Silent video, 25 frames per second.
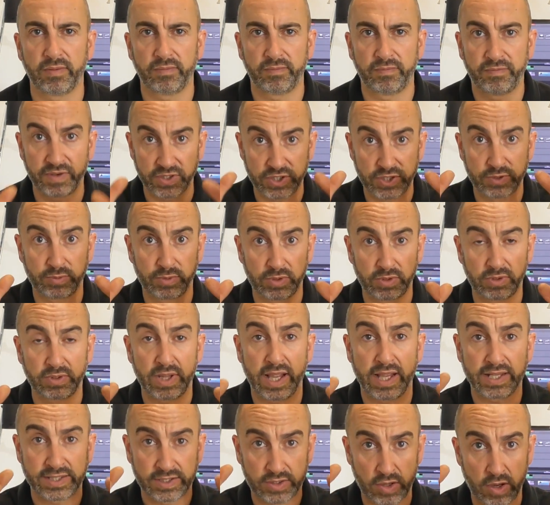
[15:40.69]
visual
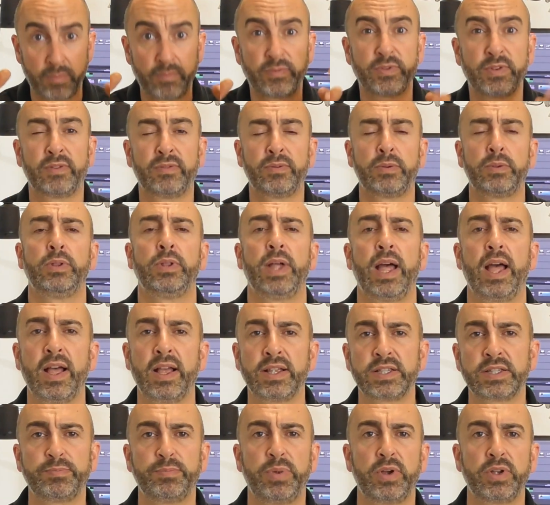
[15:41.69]
as comfortable
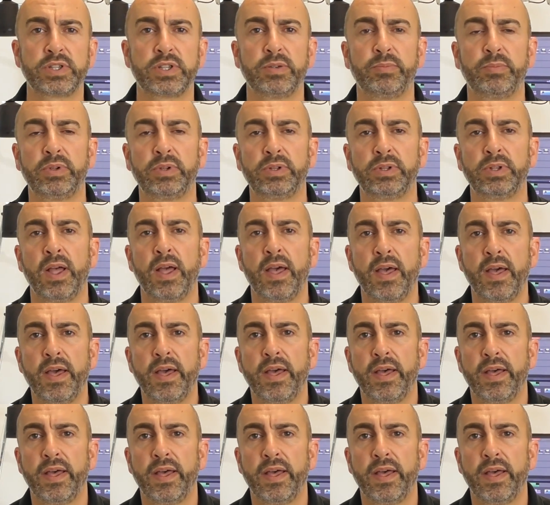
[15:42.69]
as possible,